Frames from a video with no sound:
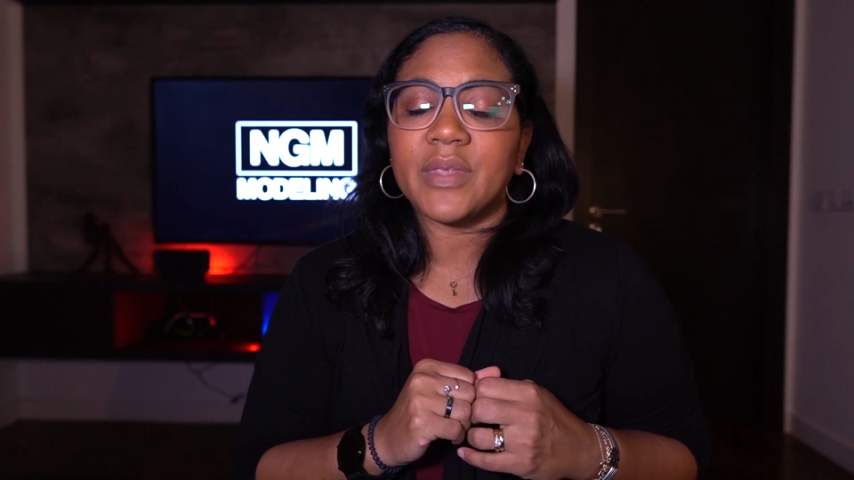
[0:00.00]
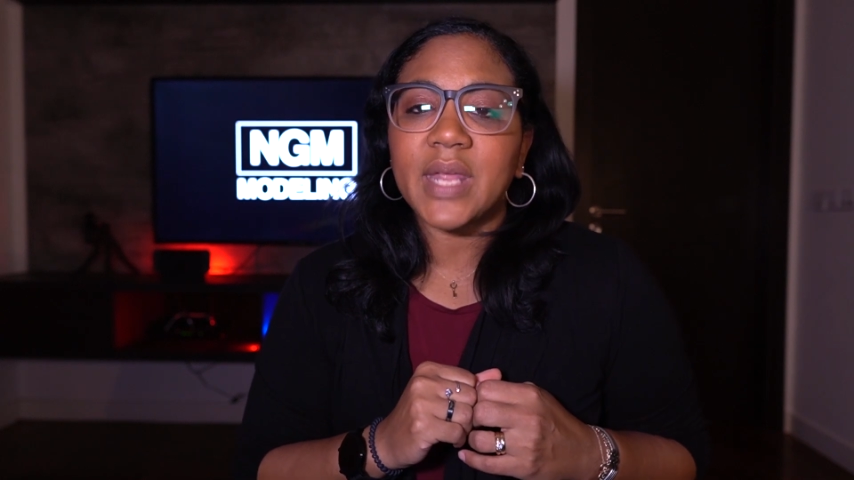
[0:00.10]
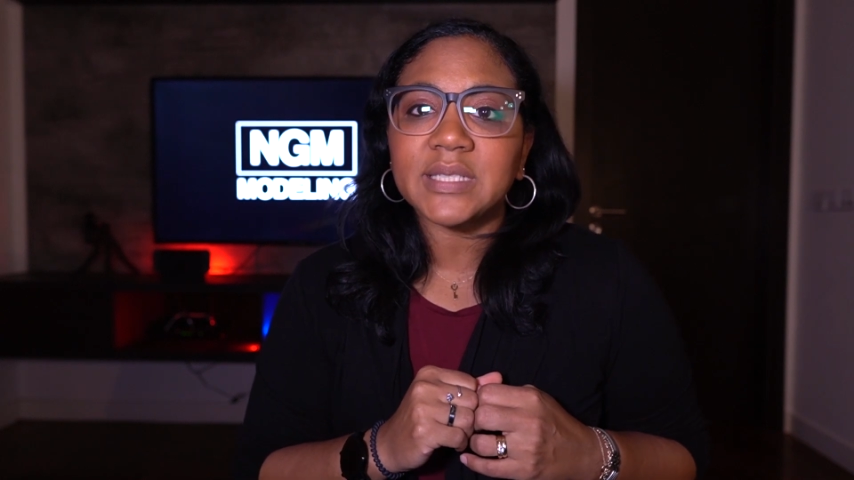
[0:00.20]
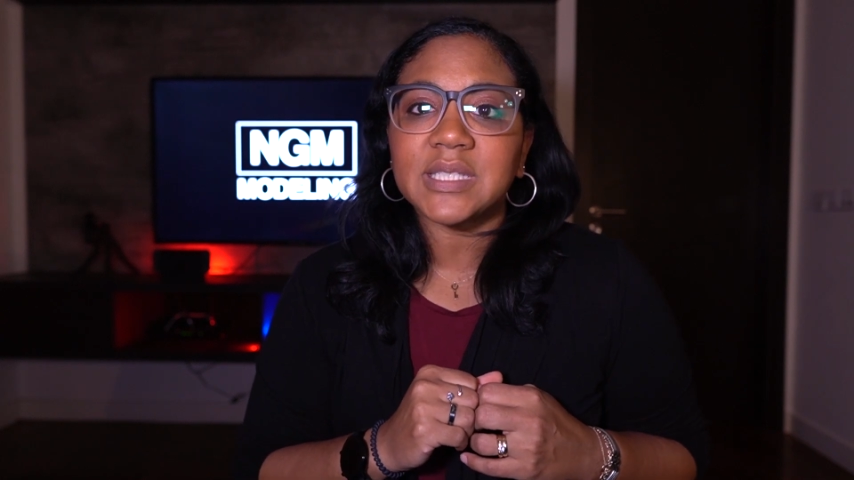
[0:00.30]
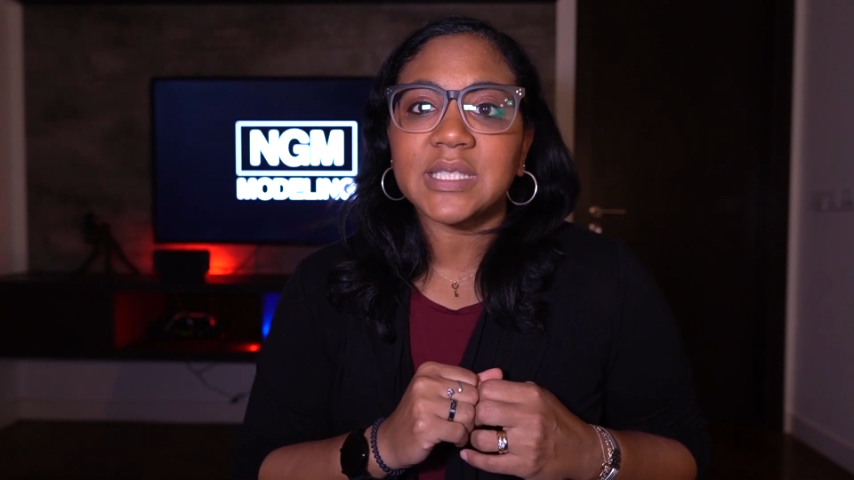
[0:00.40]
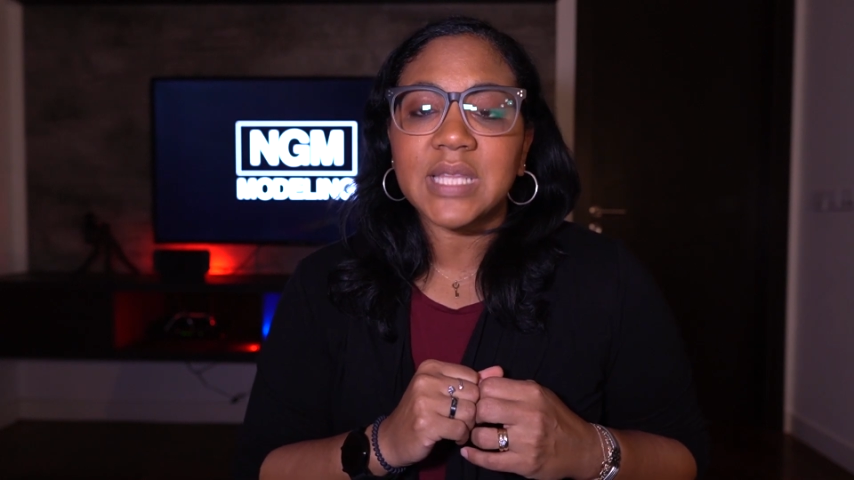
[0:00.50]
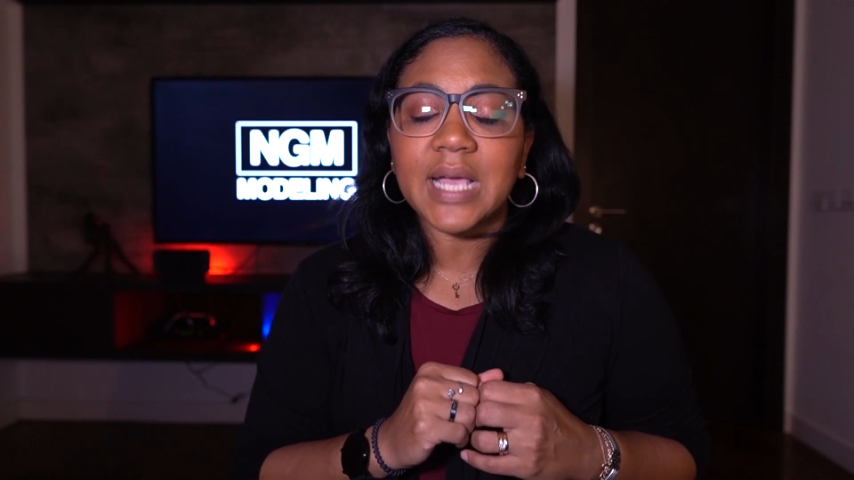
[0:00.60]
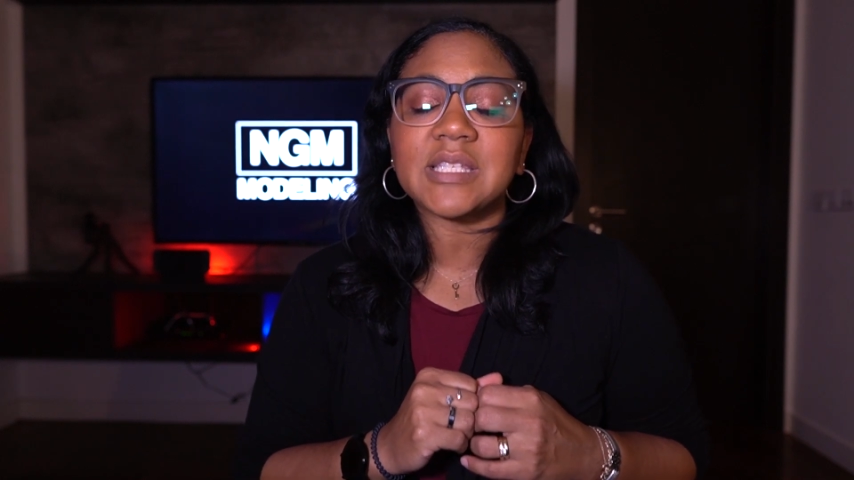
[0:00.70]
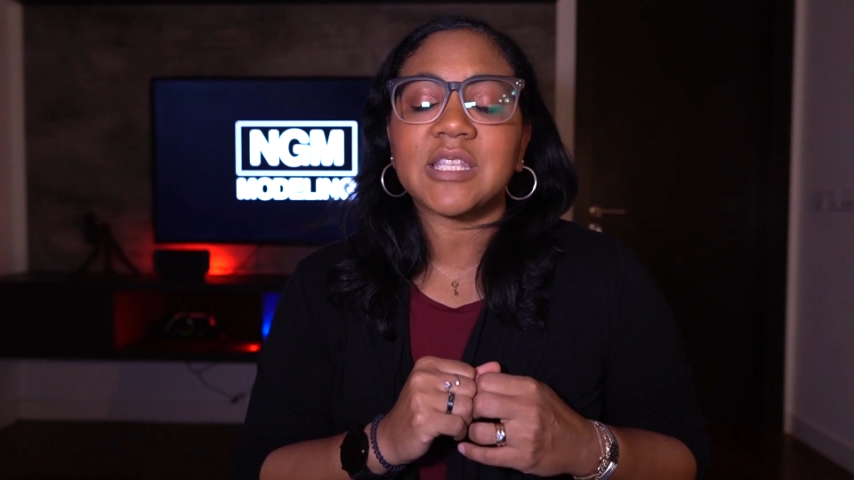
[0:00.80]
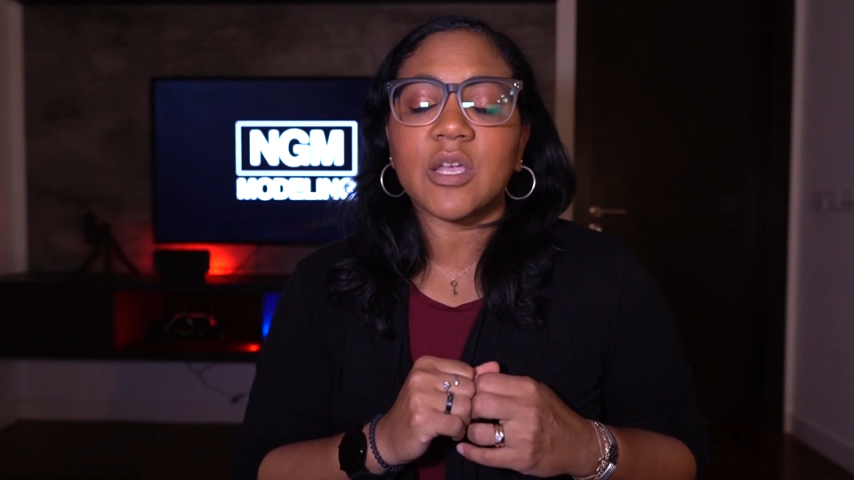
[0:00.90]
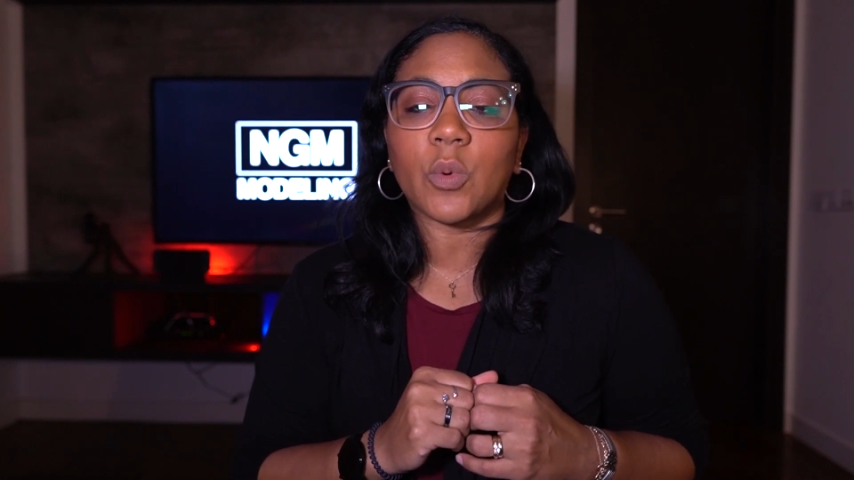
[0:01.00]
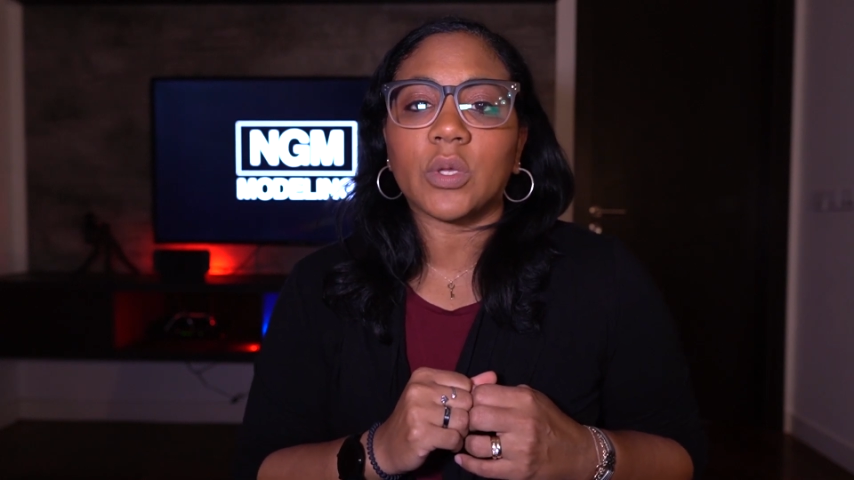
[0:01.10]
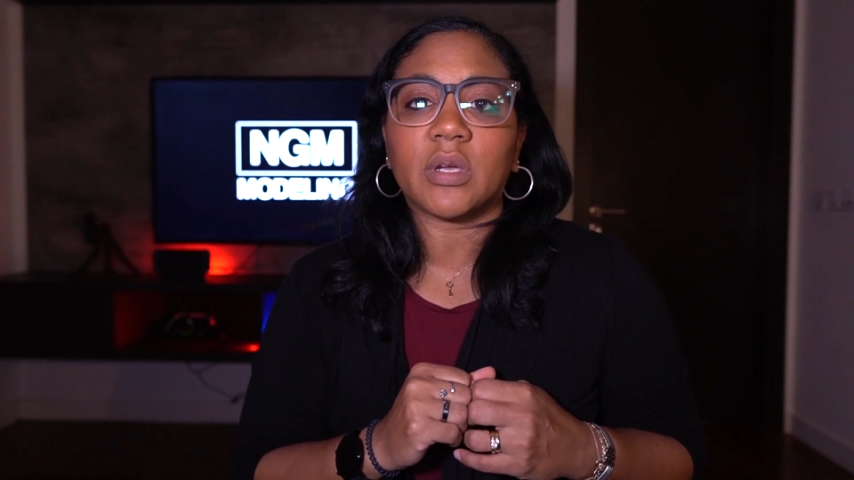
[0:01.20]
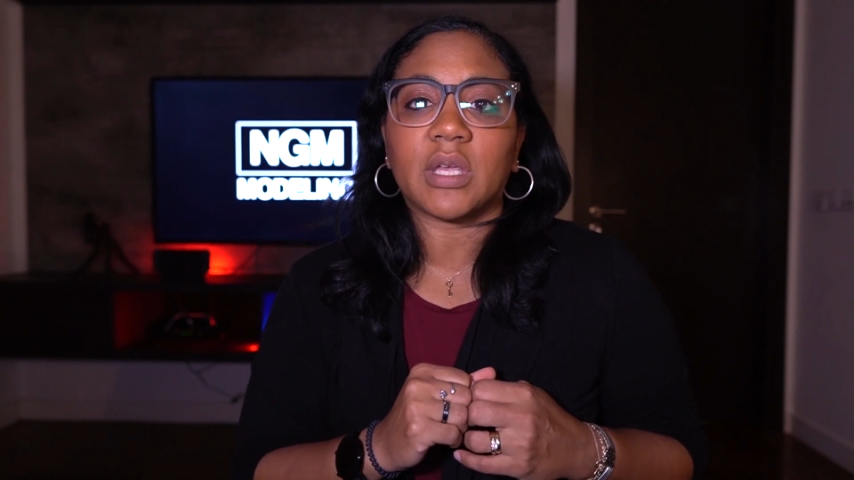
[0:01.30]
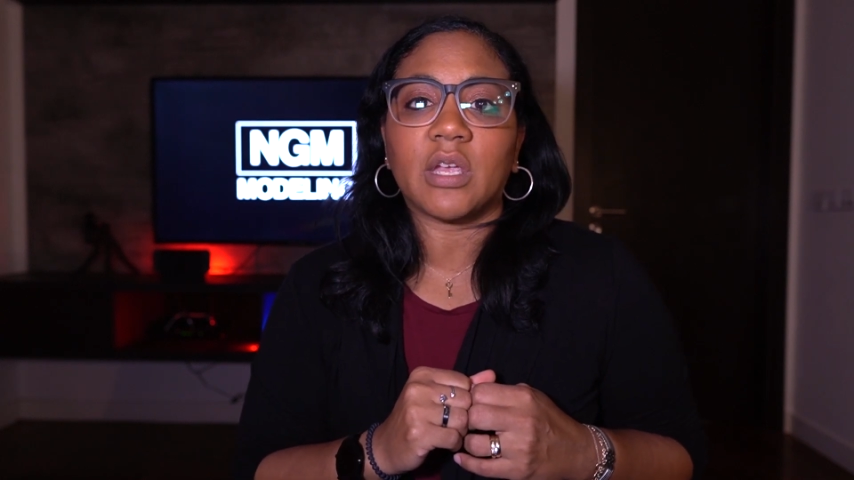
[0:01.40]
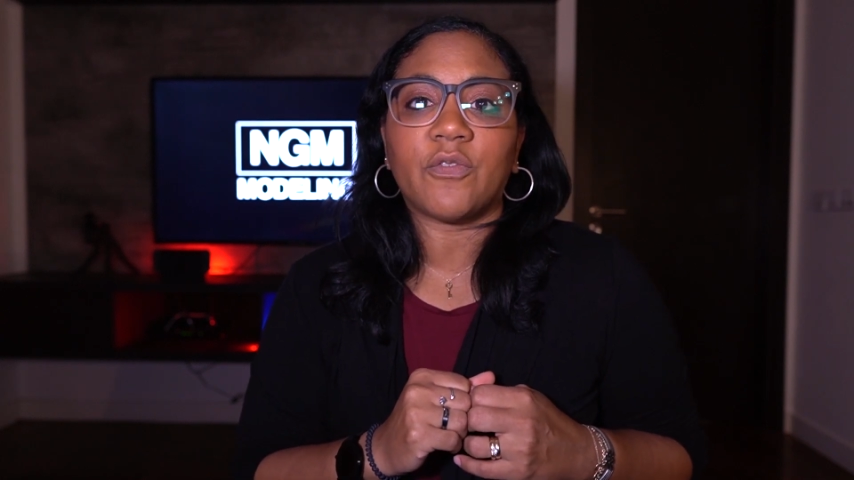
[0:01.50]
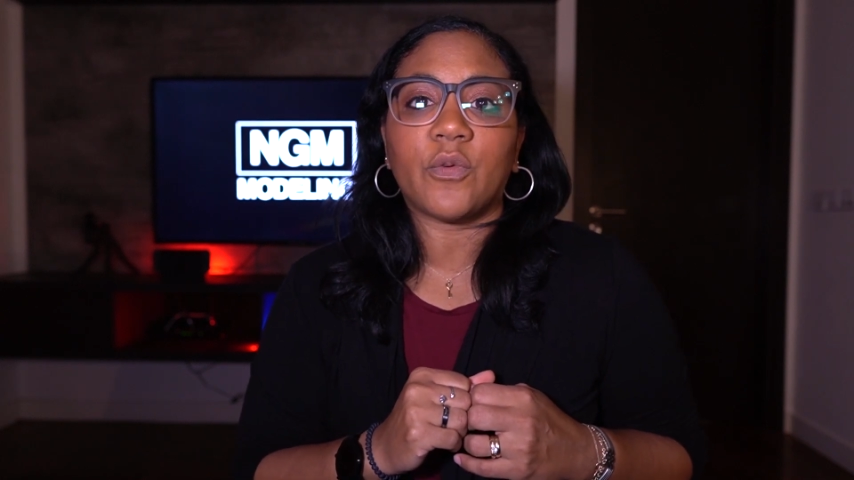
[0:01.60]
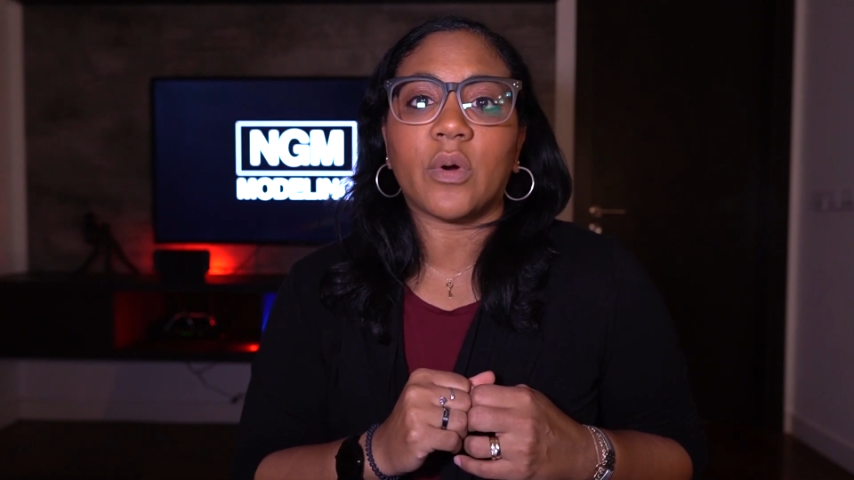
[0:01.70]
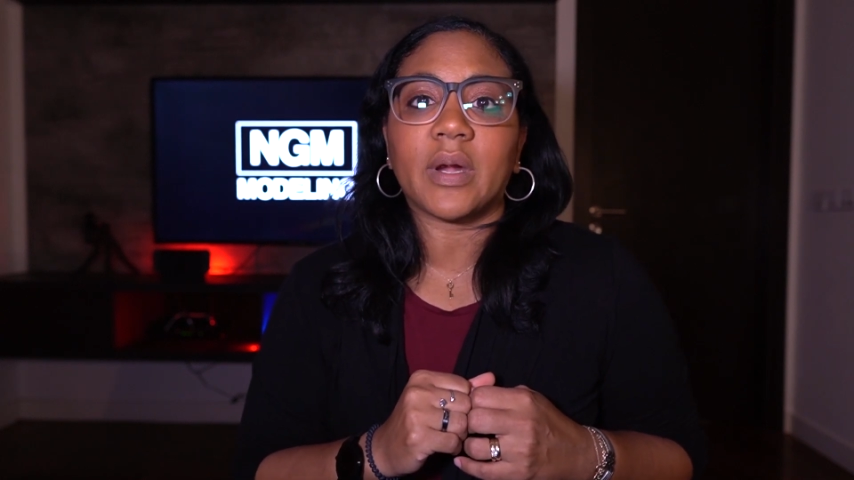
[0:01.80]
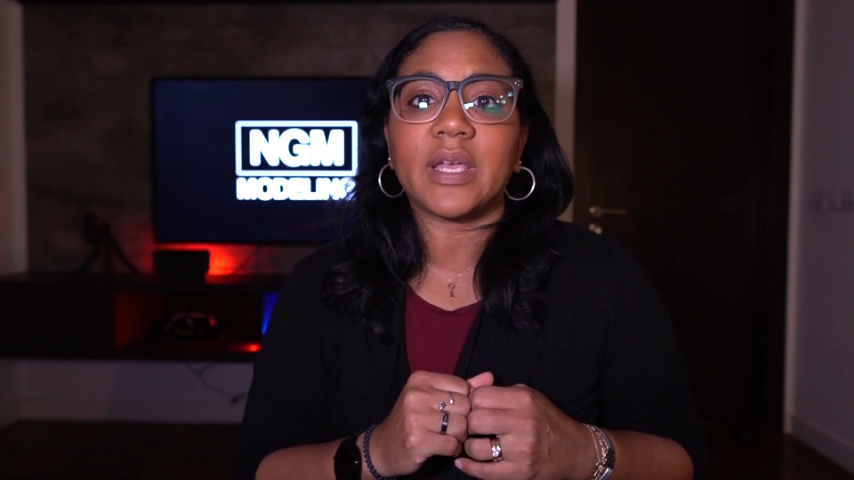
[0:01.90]
The next thing we're looking
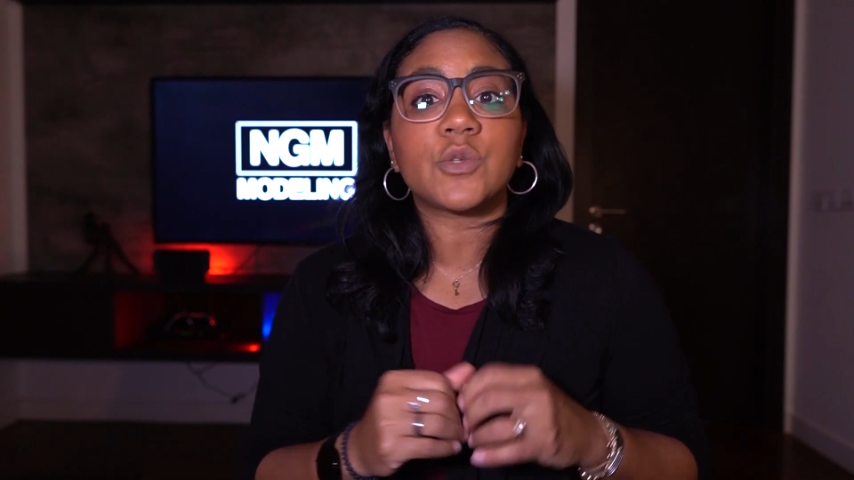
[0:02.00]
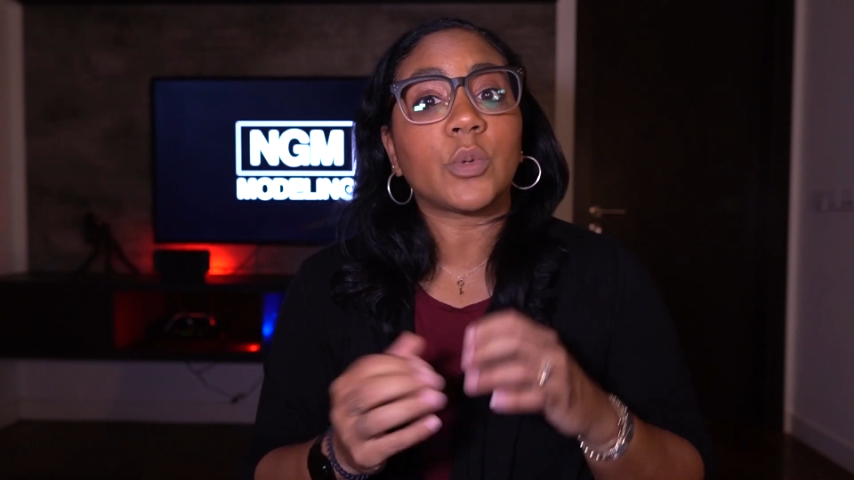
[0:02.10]
for is